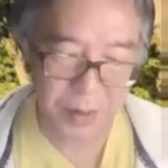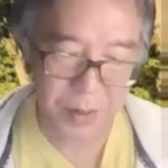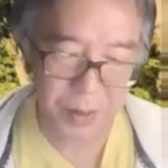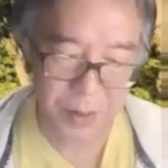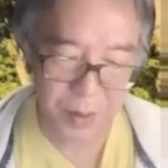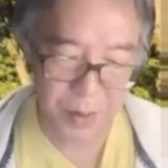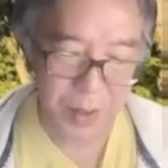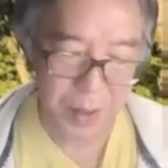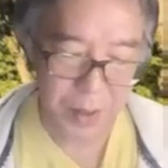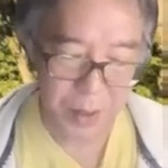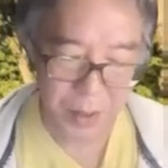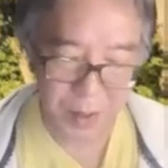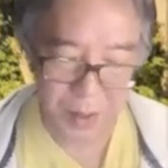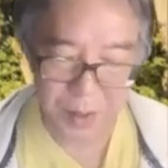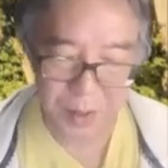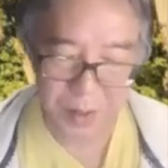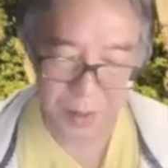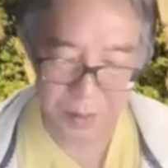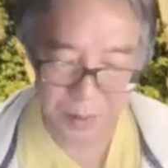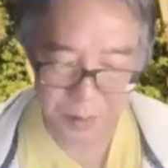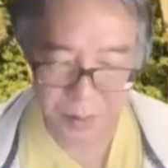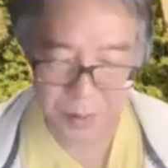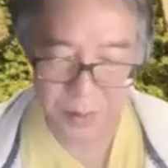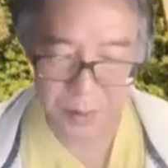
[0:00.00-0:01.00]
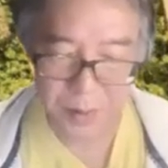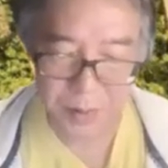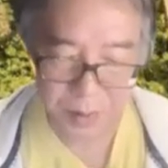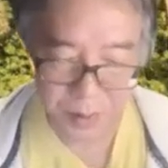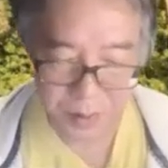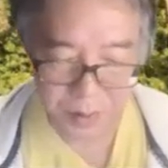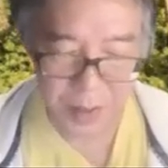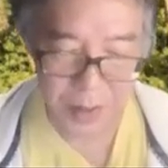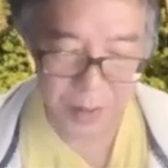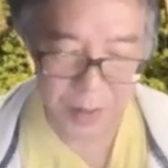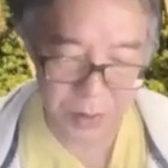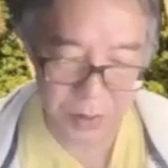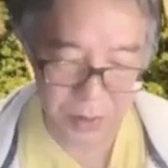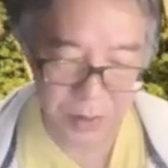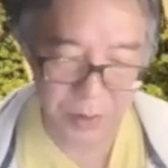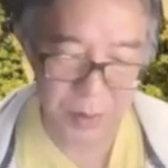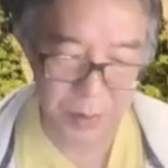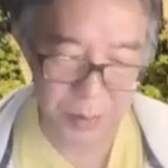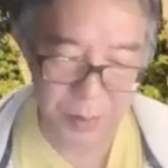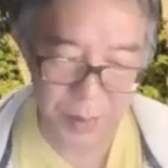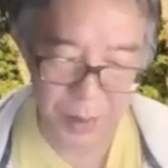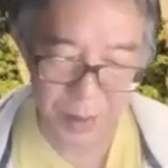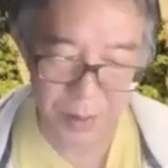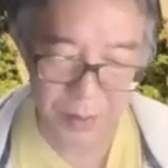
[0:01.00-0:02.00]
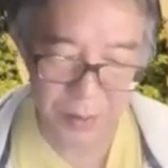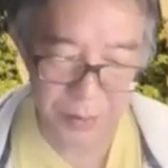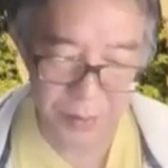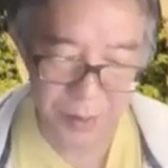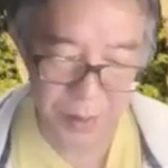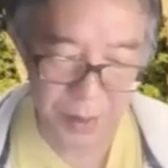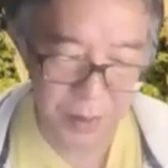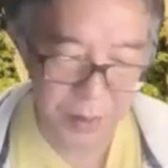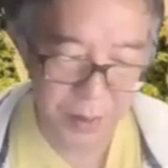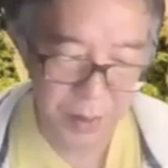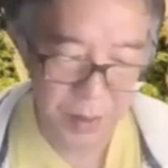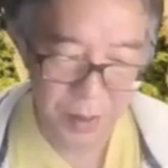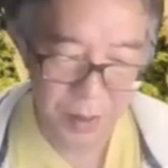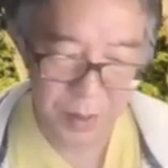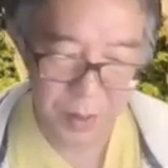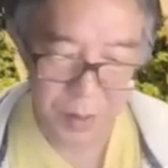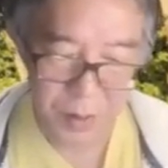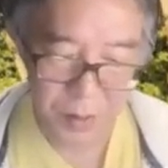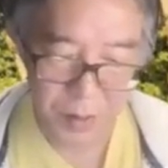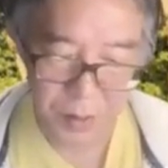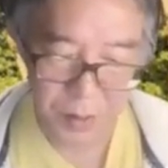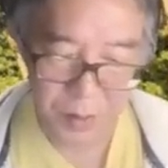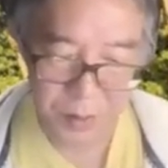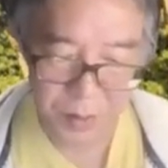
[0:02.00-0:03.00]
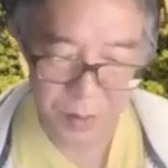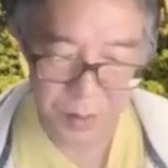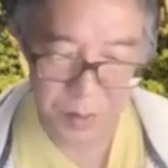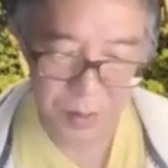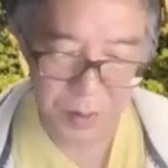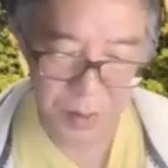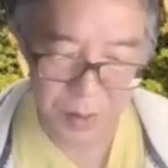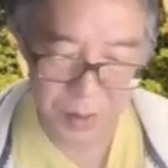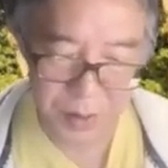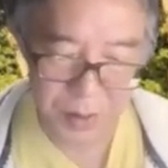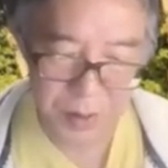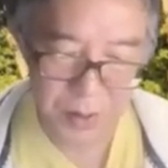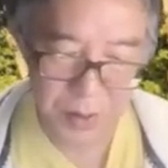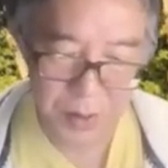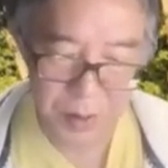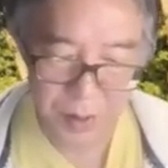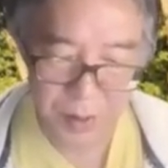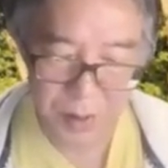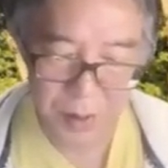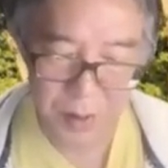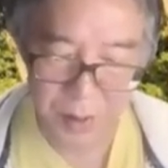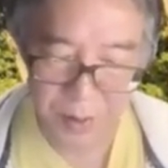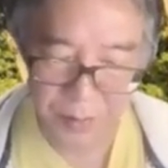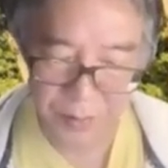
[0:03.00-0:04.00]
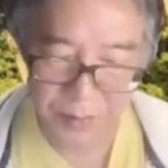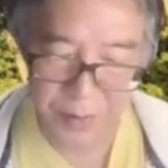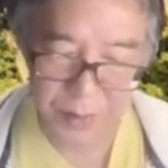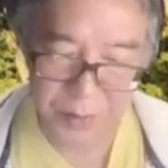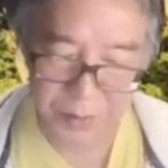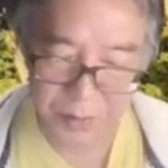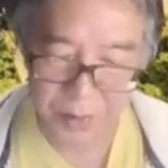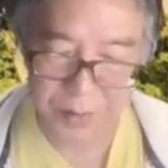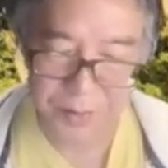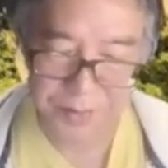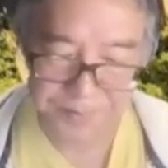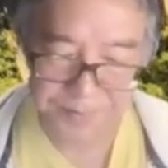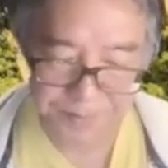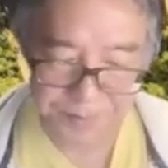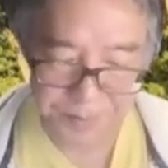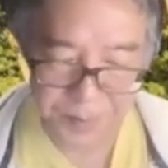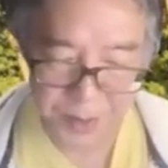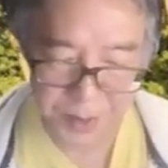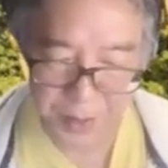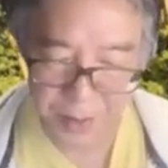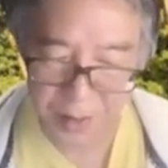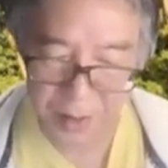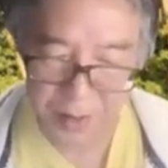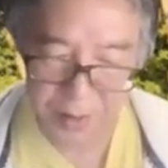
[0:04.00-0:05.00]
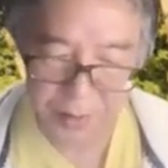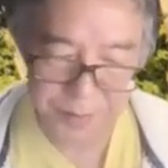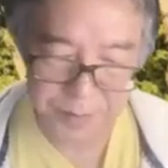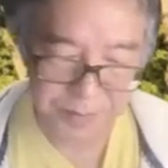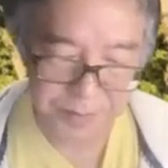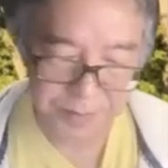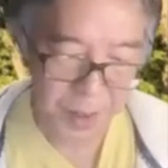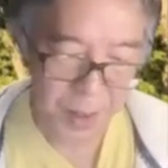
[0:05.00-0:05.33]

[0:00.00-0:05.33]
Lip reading: the action of alpha onto this vector here.